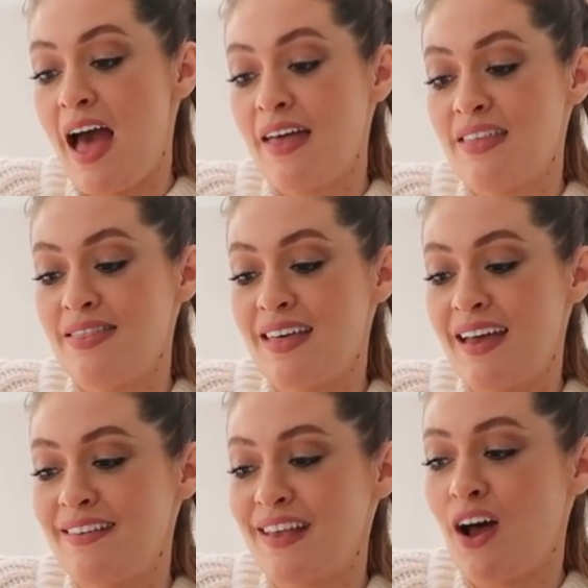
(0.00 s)
And then
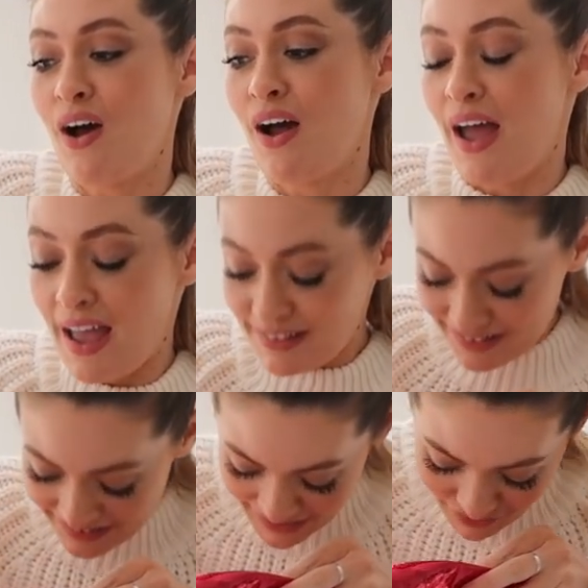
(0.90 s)
there is a
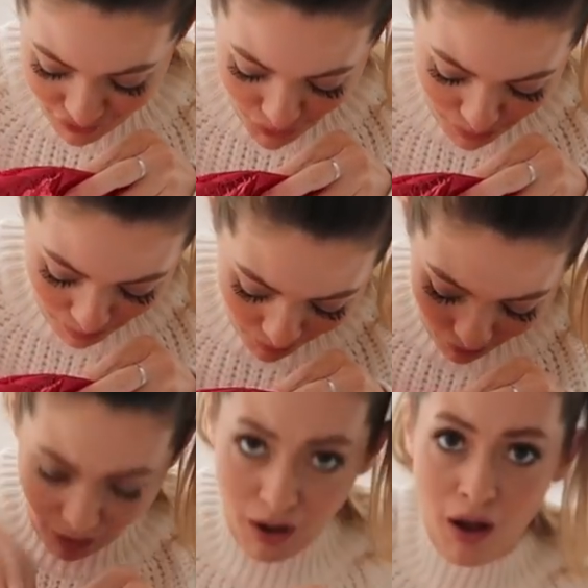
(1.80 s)

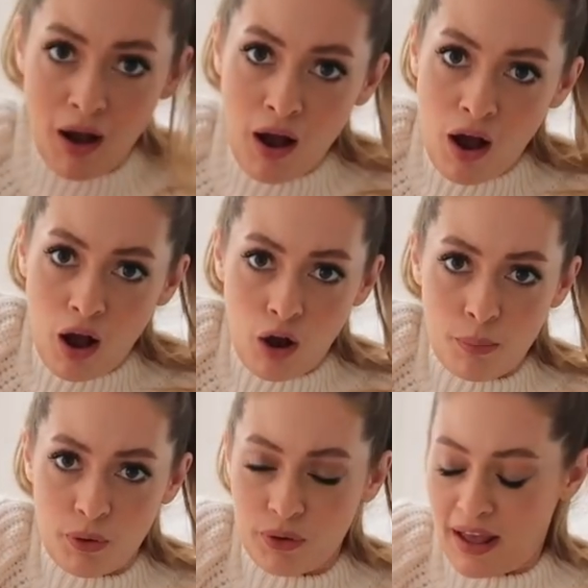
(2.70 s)
serum. Oh
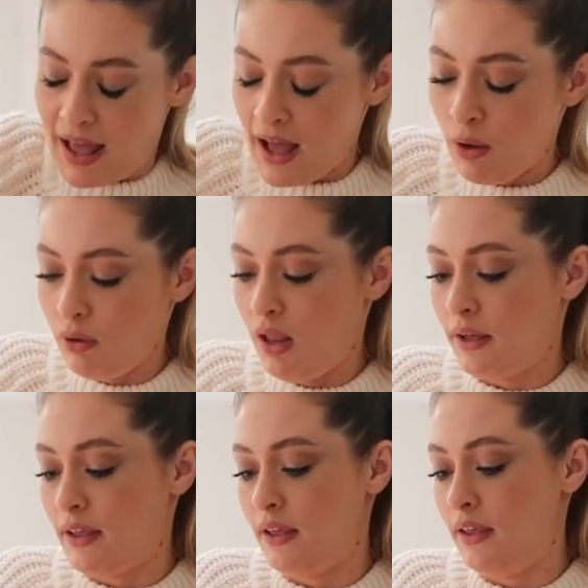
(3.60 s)
my god, how
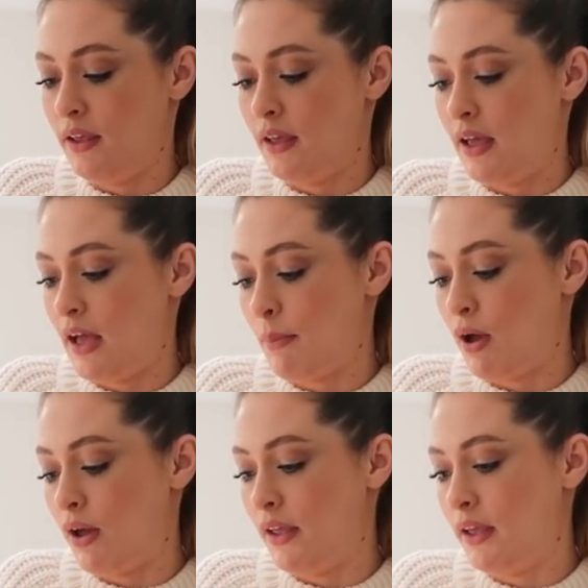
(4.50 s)
lucky am
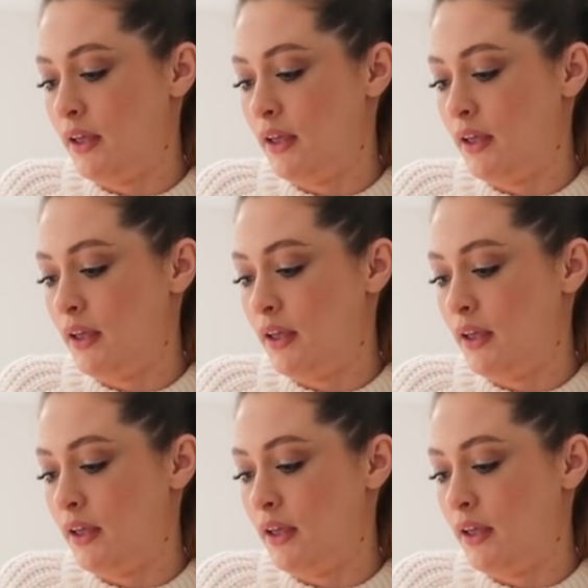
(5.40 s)
I?